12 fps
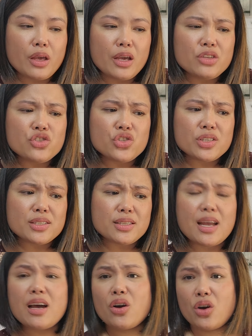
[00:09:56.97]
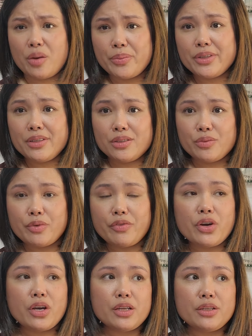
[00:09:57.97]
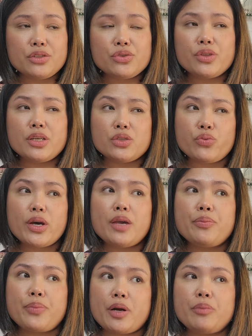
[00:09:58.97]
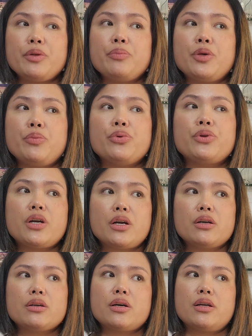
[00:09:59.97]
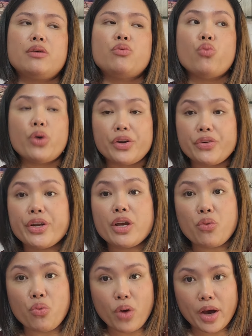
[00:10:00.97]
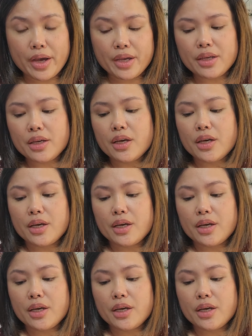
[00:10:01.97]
it's just not common, to be very honest. So that's why probably people are kind of wondering why.